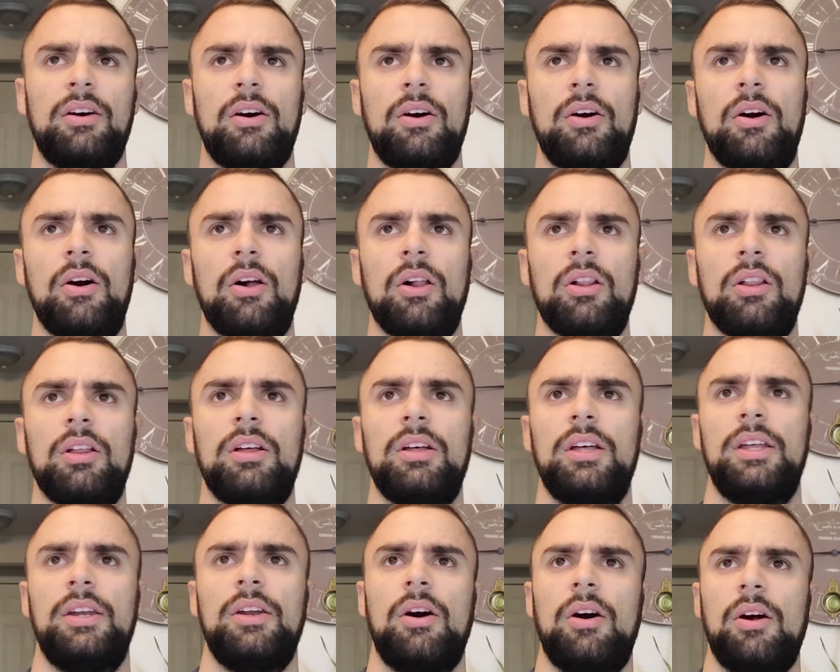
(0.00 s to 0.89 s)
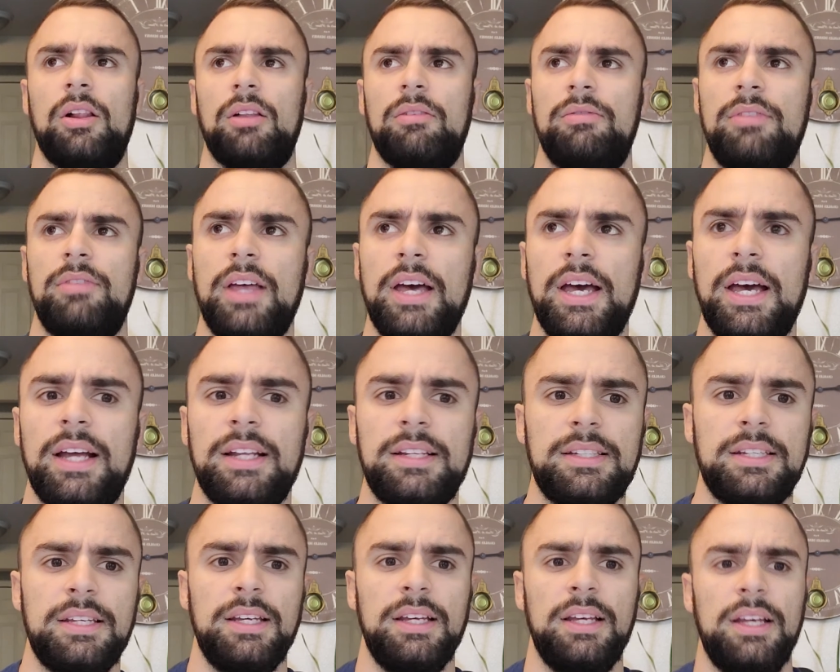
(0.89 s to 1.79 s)
all of
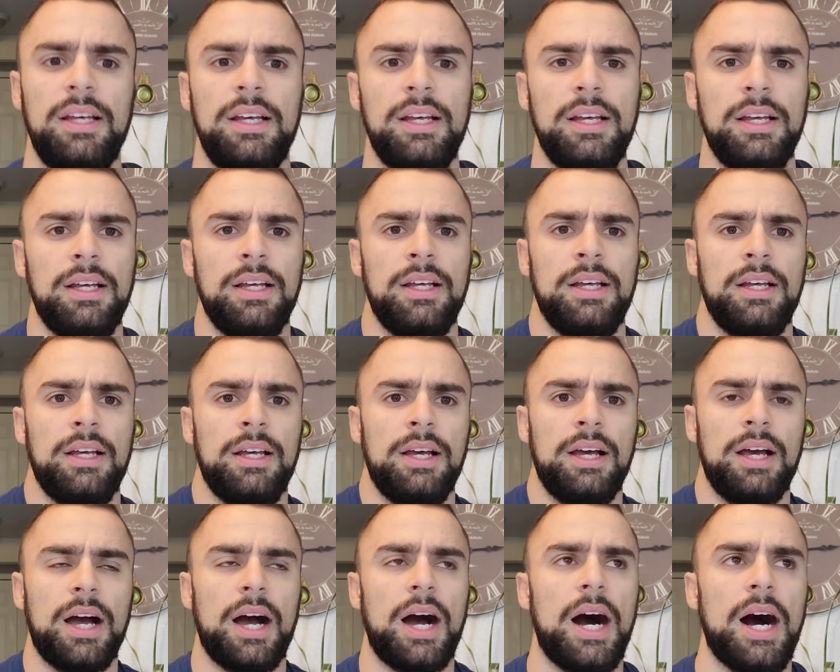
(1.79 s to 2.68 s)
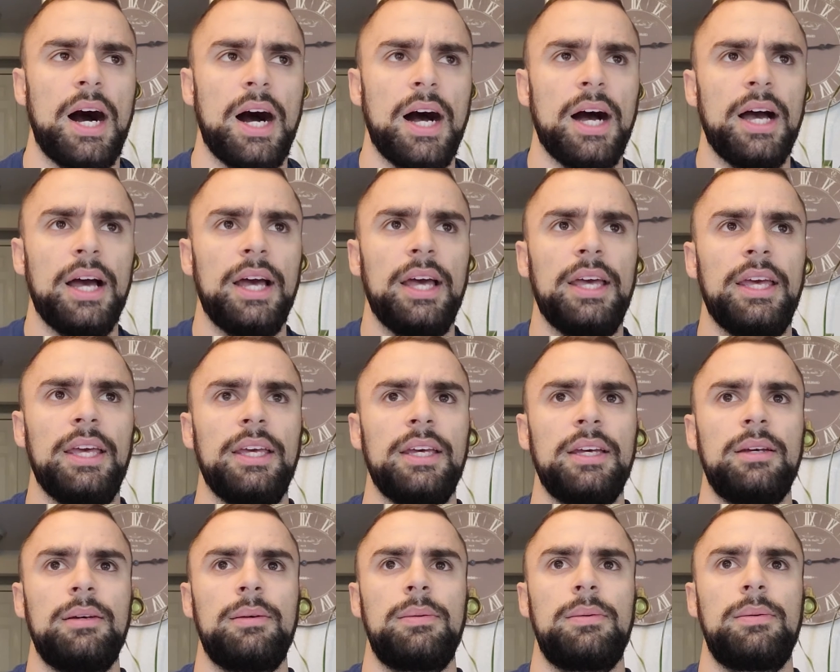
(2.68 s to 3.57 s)
that, I
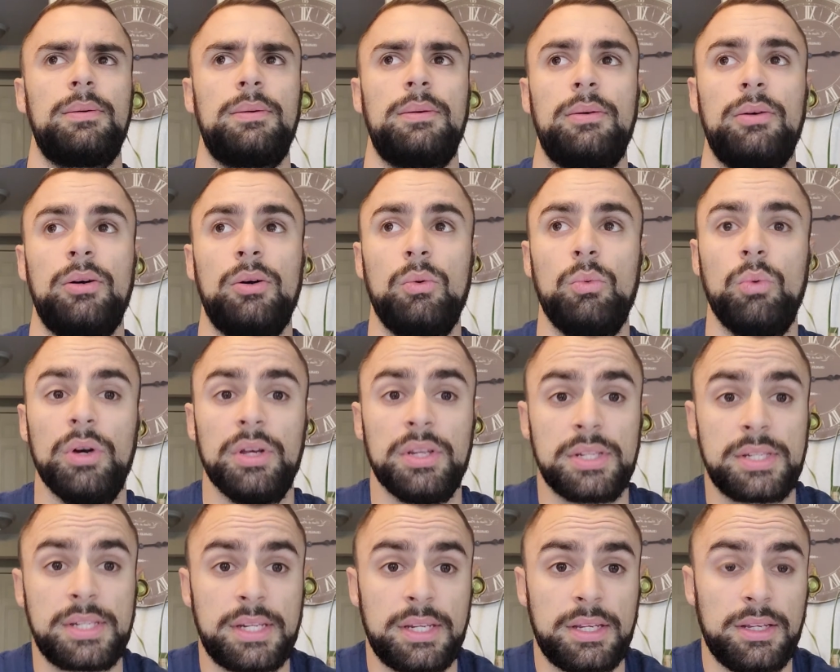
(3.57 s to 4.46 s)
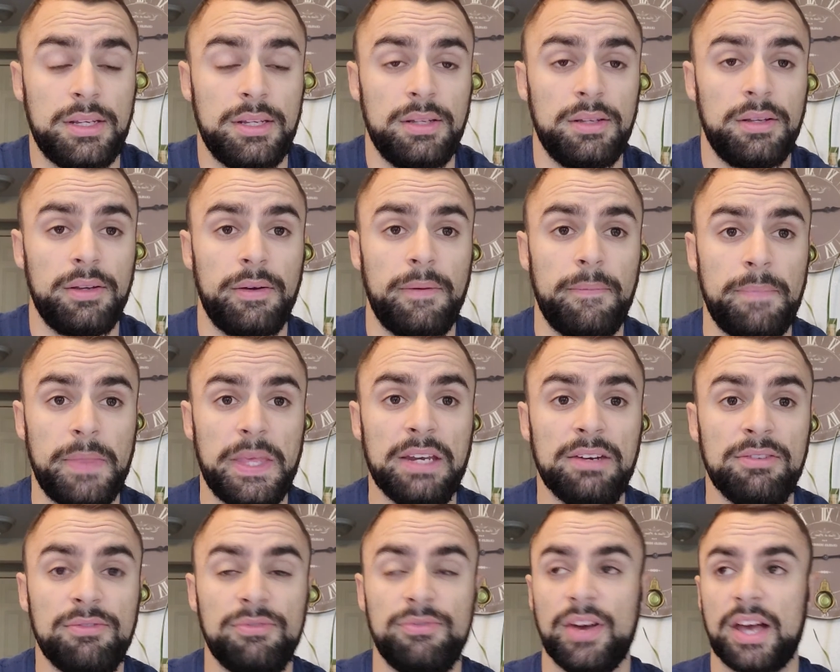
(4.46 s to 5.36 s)
was
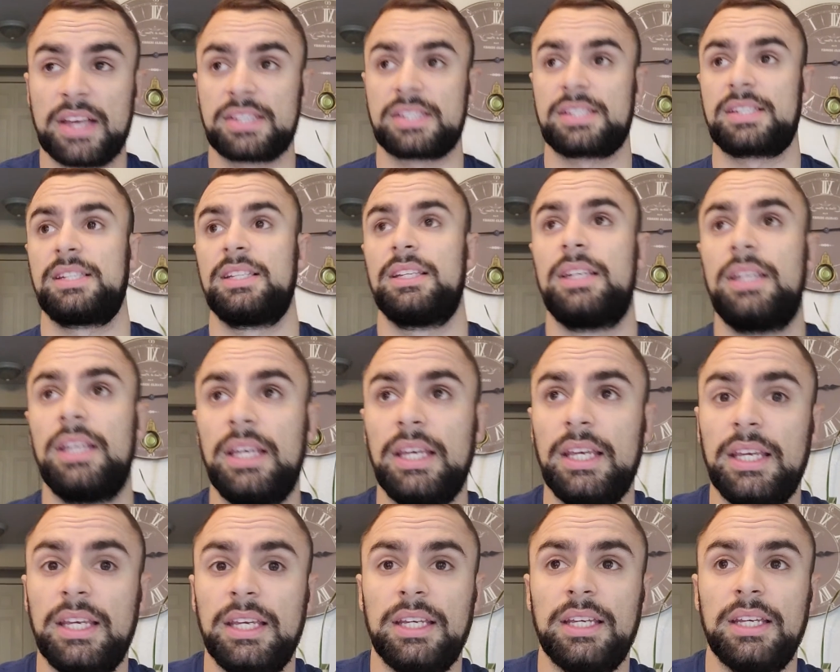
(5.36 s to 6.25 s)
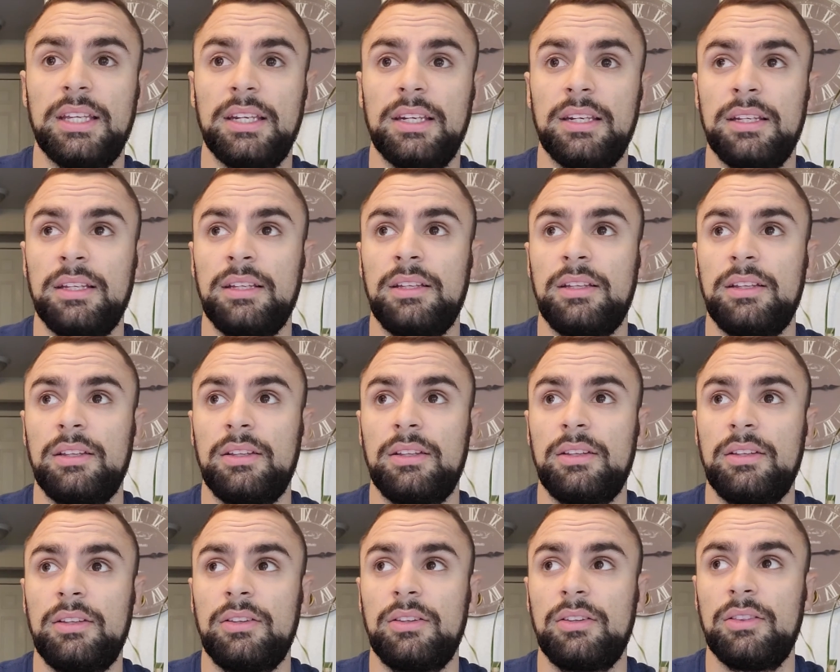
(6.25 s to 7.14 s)
invested in
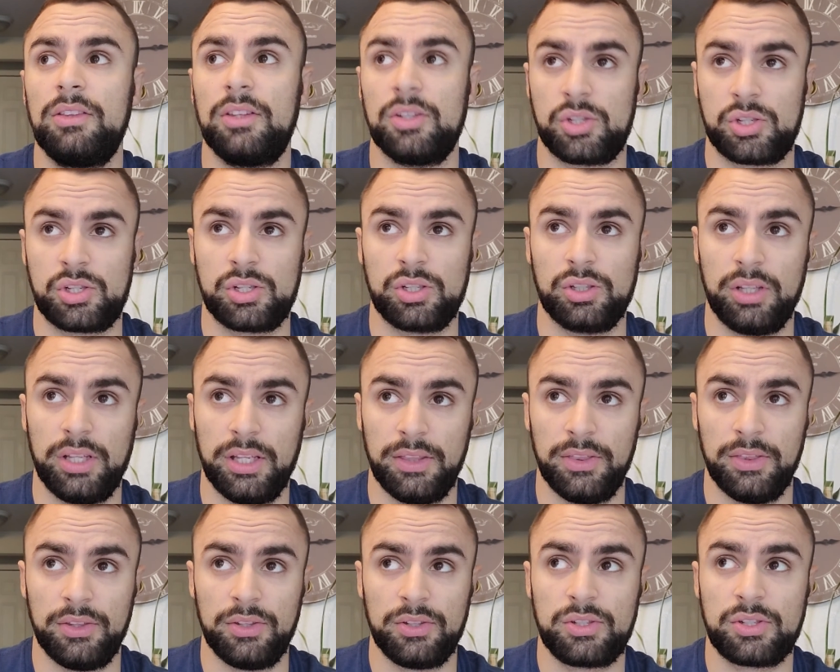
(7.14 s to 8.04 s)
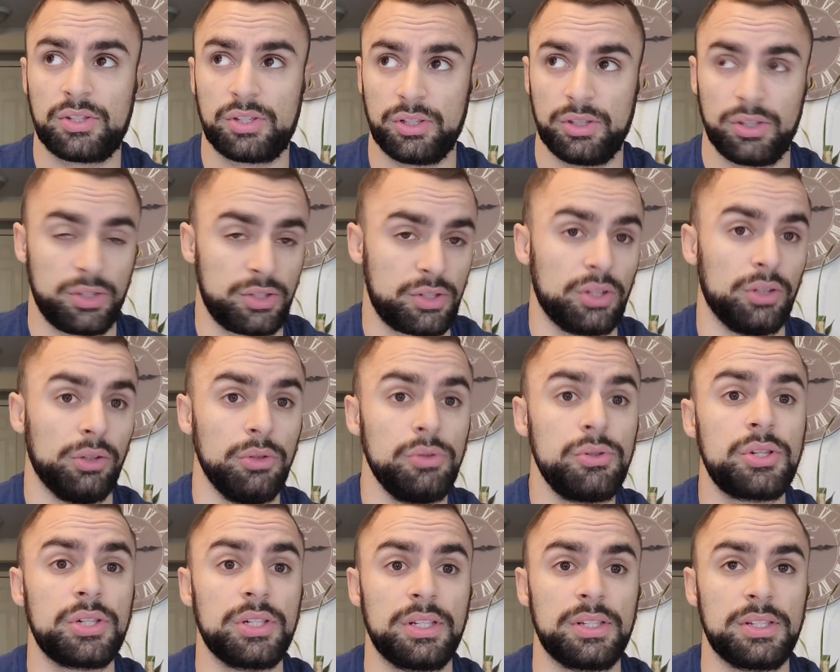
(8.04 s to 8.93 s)

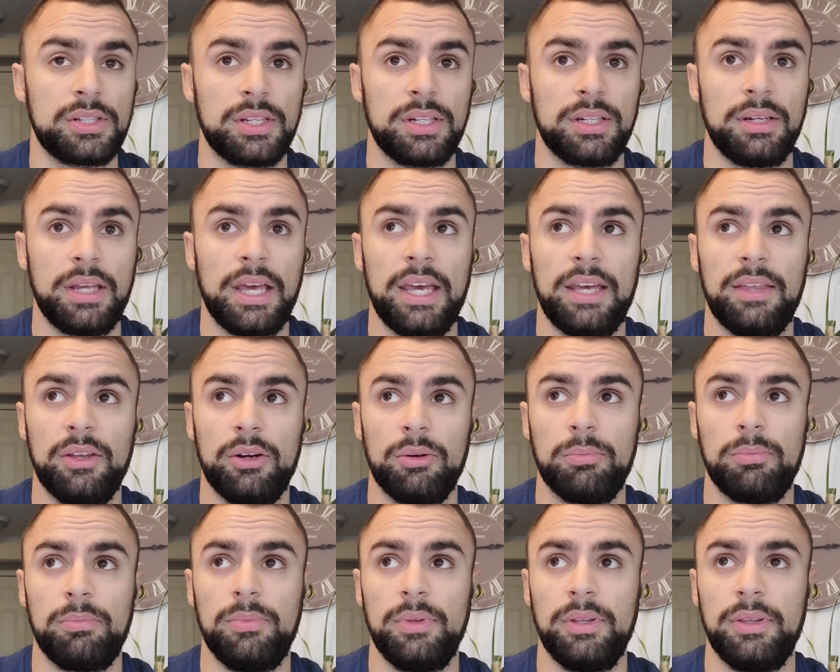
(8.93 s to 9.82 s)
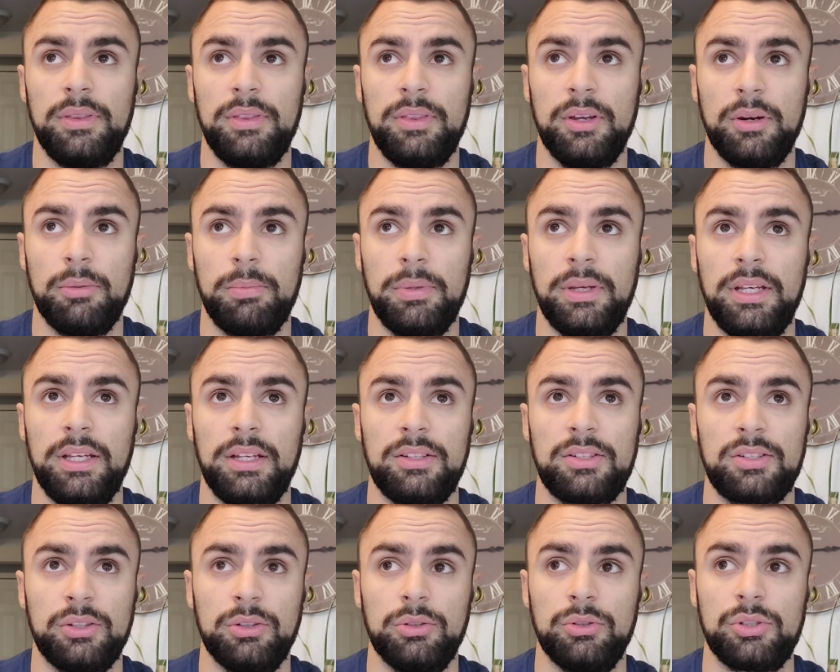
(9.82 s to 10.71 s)
solutions, and hey, they're being
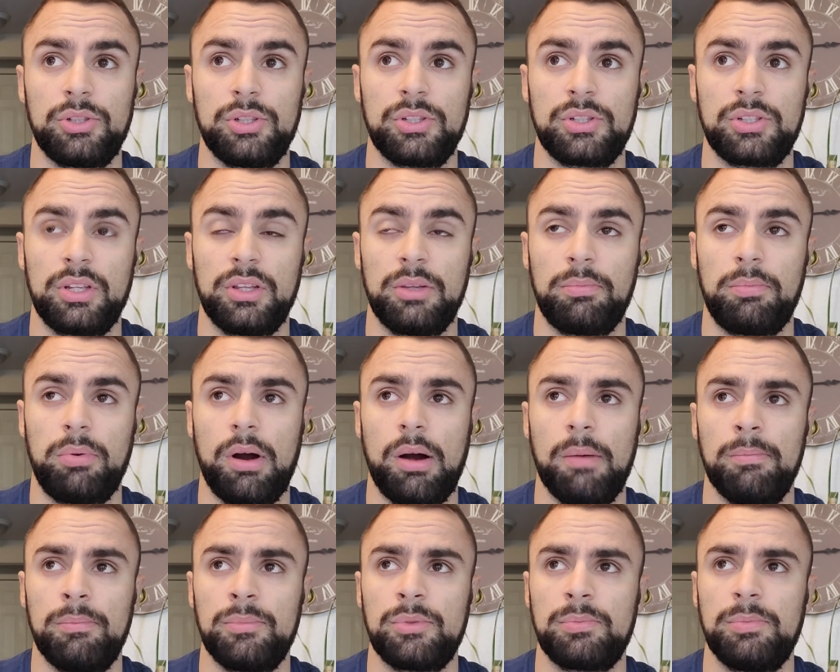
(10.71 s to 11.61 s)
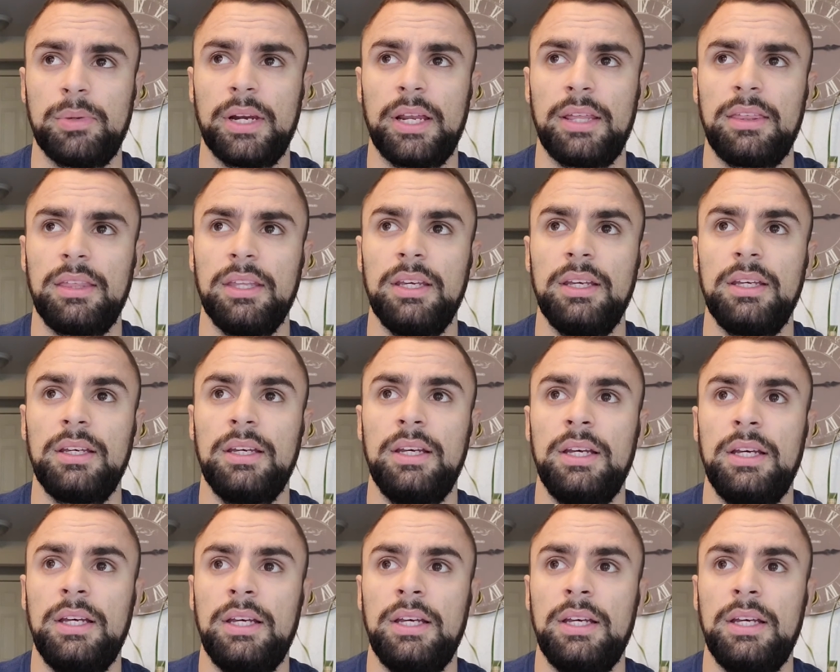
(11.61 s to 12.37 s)
solutions to the problems. But I think